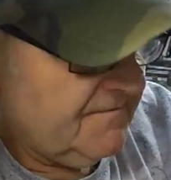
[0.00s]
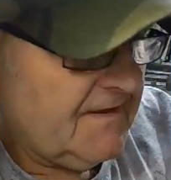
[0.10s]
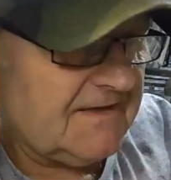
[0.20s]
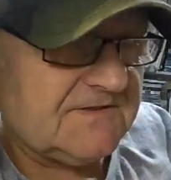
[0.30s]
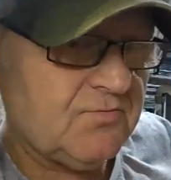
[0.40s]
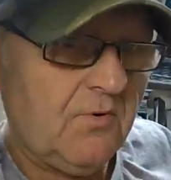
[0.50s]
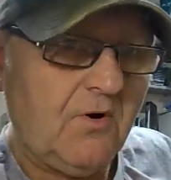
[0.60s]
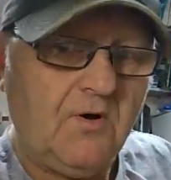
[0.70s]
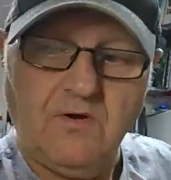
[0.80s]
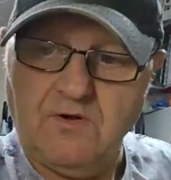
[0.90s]
that's
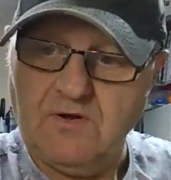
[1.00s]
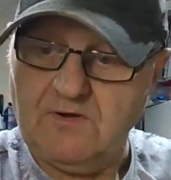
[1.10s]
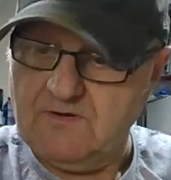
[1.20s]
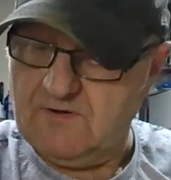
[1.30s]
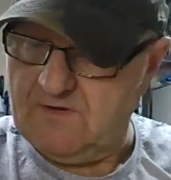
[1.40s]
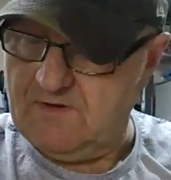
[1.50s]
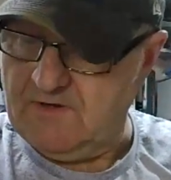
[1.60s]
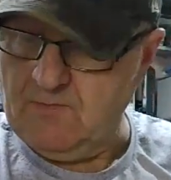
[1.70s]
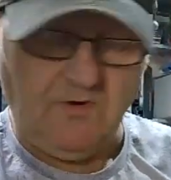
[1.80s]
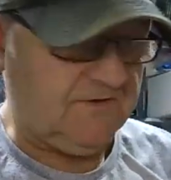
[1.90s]
what
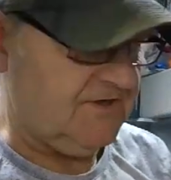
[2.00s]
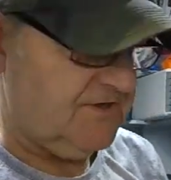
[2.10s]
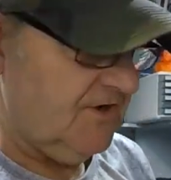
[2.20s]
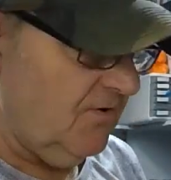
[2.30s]
I want to show